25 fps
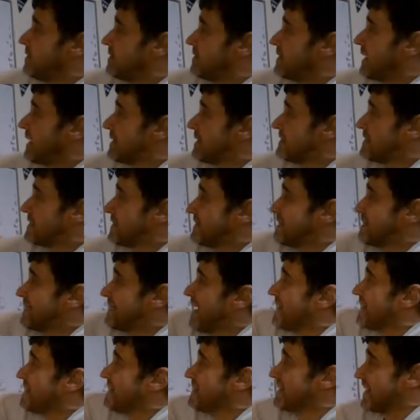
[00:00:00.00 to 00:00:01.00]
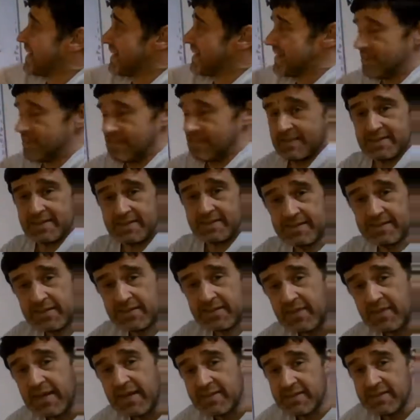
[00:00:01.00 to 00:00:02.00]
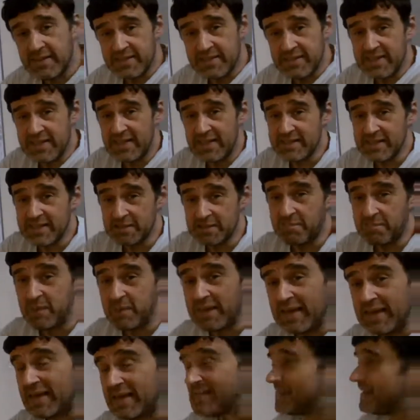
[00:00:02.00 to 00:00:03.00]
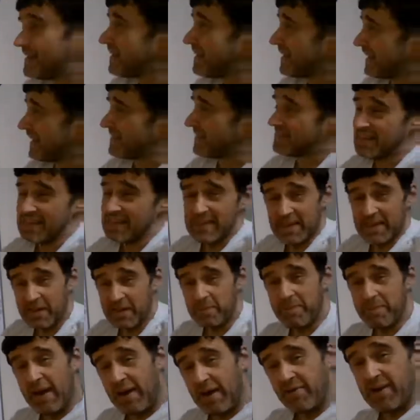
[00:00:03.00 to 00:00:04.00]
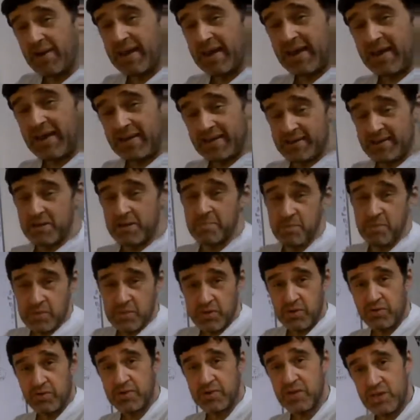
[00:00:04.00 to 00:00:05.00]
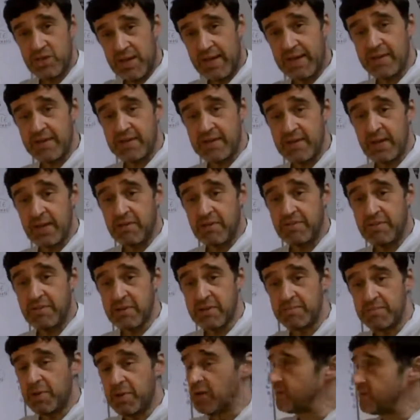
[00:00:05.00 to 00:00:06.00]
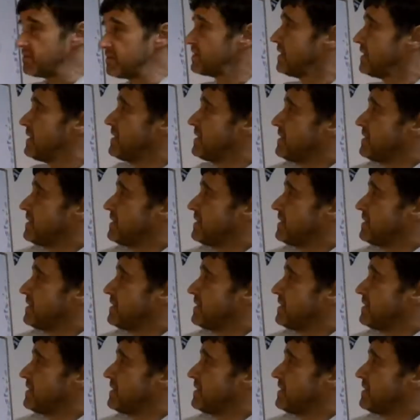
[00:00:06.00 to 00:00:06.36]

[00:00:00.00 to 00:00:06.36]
that's your setting. So that's your setting. But if you're thinking about it, you must always check yourself, I suppose.